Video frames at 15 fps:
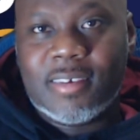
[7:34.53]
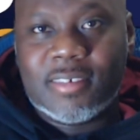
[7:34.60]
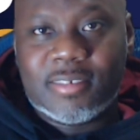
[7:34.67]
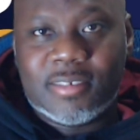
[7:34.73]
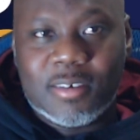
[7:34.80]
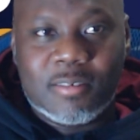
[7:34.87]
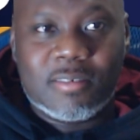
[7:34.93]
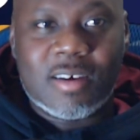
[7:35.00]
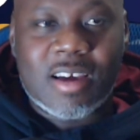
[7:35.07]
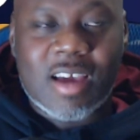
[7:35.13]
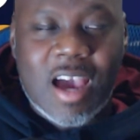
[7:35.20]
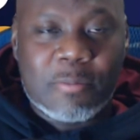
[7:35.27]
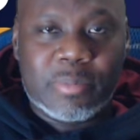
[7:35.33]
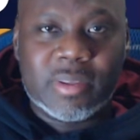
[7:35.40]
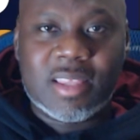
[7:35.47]
So I gotta
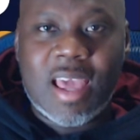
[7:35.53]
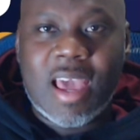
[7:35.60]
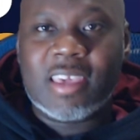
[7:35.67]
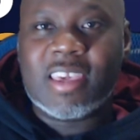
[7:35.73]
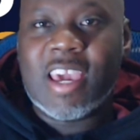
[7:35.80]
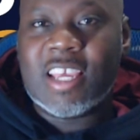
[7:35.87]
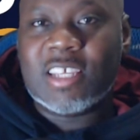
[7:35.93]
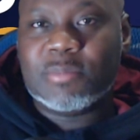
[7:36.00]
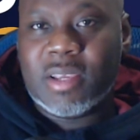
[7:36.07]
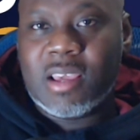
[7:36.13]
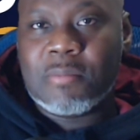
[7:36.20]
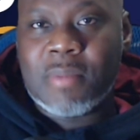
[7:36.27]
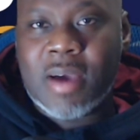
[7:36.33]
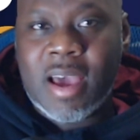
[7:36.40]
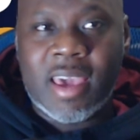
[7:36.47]
put that engagement in
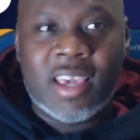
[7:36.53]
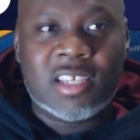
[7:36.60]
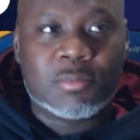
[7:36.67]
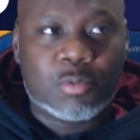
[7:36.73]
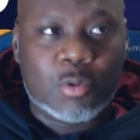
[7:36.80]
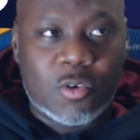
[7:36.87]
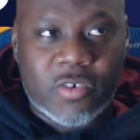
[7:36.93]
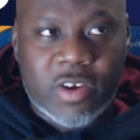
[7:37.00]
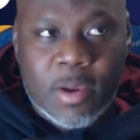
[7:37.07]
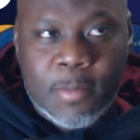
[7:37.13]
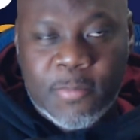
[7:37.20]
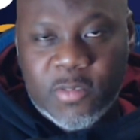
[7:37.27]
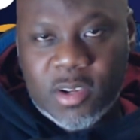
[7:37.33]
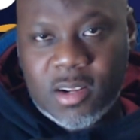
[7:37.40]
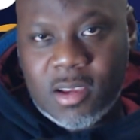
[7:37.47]
my ACE program
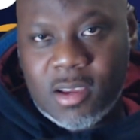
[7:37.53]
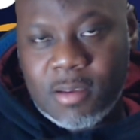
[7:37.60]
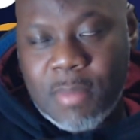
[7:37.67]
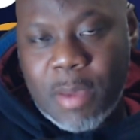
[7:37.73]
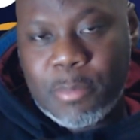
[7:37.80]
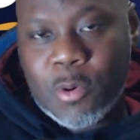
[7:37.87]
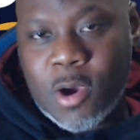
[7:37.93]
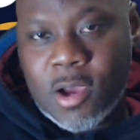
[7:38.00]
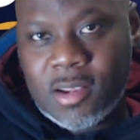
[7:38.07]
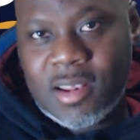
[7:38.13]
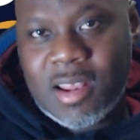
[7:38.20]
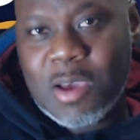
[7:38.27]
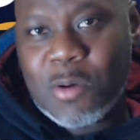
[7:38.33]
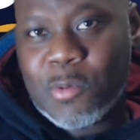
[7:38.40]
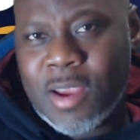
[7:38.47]
for my partner
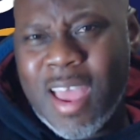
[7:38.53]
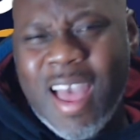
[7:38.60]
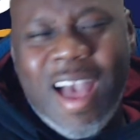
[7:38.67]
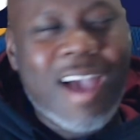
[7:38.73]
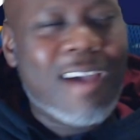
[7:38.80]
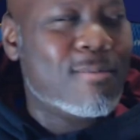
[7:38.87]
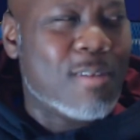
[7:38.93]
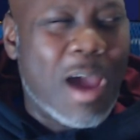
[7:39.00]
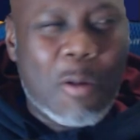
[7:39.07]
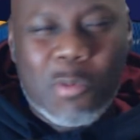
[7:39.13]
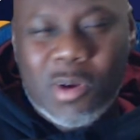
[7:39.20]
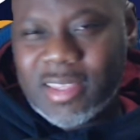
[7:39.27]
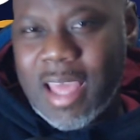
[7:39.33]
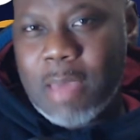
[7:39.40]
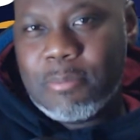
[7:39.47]
network. I don't know. I want
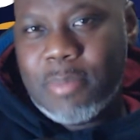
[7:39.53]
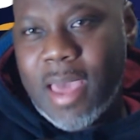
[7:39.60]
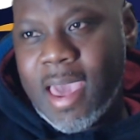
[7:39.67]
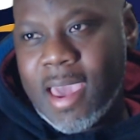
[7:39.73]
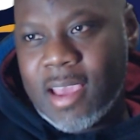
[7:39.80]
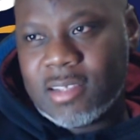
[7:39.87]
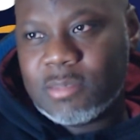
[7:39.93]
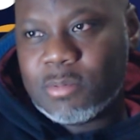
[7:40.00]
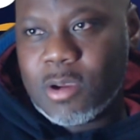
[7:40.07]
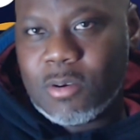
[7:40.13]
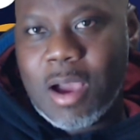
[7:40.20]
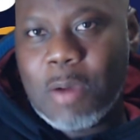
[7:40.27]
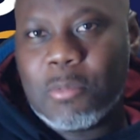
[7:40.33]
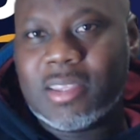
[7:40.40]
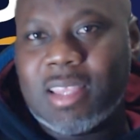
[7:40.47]
that badge, bro. I
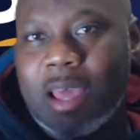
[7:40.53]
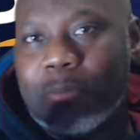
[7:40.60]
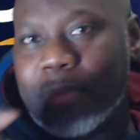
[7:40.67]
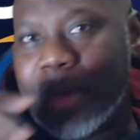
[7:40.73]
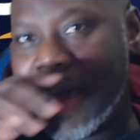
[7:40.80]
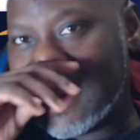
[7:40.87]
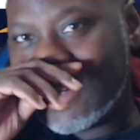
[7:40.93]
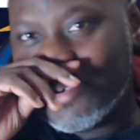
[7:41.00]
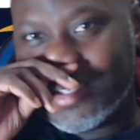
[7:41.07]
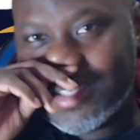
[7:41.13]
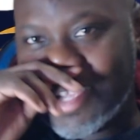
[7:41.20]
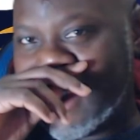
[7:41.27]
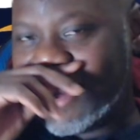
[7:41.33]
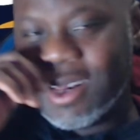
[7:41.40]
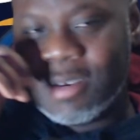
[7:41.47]
want that badge. I want that
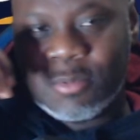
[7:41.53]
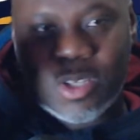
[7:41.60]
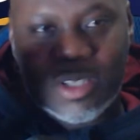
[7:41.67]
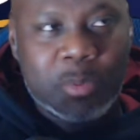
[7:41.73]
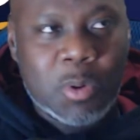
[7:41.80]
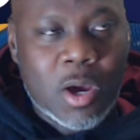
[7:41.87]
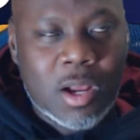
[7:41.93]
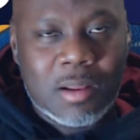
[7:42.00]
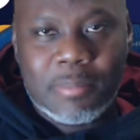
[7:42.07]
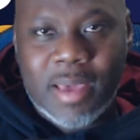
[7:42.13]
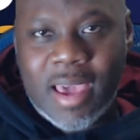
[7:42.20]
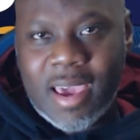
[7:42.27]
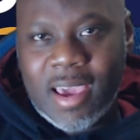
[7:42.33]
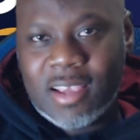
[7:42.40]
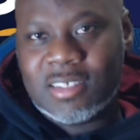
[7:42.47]
AWS partner
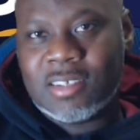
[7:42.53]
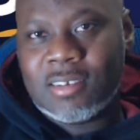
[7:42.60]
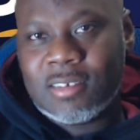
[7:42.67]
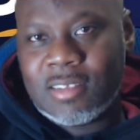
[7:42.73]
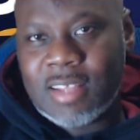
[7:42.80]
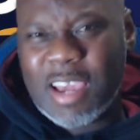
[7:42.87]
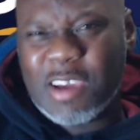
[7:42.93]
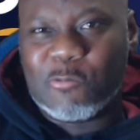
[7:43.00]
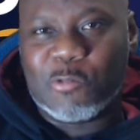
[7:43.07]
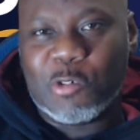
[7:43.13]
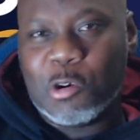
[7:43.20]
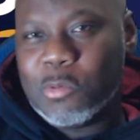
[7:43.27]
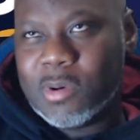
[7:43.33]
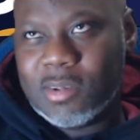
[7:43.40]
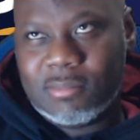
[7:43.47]
badge, like a real
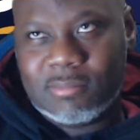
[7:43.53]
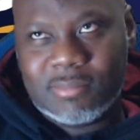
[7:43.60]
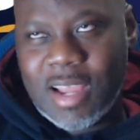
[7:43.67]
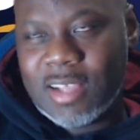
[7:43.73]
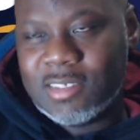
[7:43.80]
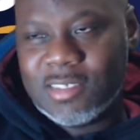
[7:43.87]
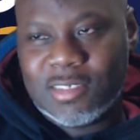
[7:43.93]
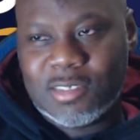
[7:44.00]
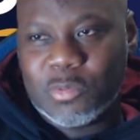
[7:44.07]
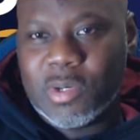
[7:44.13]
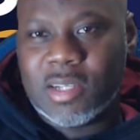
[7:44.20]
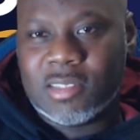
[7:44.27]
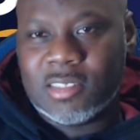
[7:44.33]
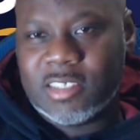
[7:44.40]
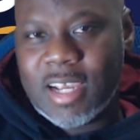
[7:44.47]
one, not just the
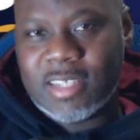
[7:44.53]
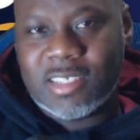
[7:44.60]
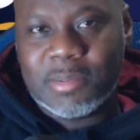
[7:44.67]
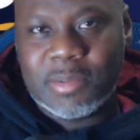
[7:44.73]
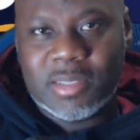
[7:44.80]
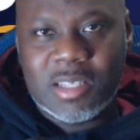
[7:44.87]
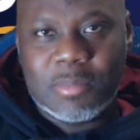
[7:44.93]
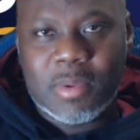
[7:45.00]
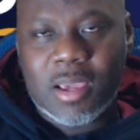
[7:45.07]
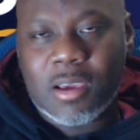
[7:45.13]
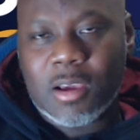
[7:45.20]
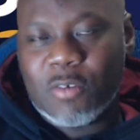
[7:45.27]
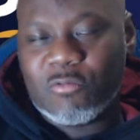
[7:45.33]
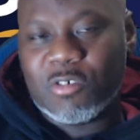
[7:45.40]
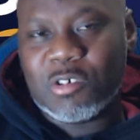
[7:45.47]
one ChatGPT make. A
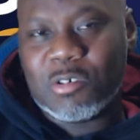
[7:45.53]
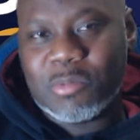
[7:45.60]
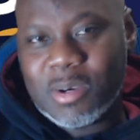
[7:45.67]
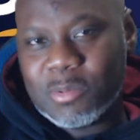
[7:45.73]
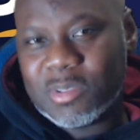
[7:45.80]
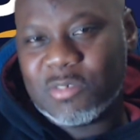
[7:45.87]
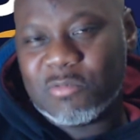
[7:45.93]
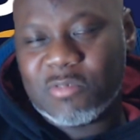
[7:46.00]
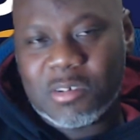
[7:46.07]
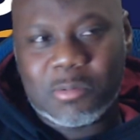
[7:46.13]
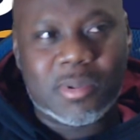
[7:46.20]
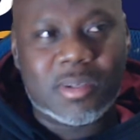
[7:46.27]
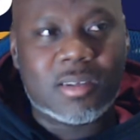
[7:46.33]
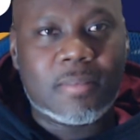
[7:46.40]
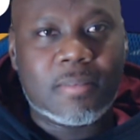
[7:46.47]
real one.
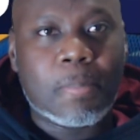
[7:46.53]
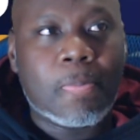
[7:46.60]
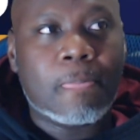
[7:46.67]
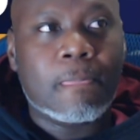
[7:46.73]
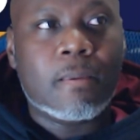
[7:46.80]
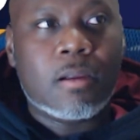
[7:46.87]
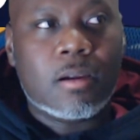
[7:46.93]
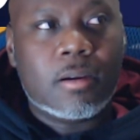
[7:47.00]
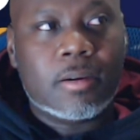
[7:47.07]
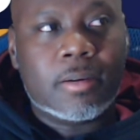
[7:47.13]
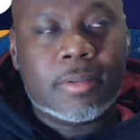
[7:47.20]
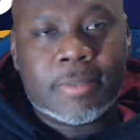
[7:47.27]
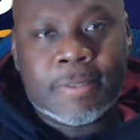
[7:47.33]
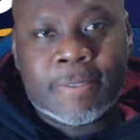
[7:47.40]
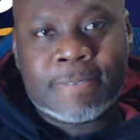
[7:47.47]
I
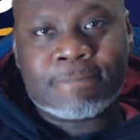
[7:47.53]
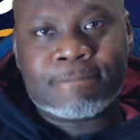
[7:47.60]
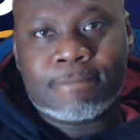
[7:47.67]
want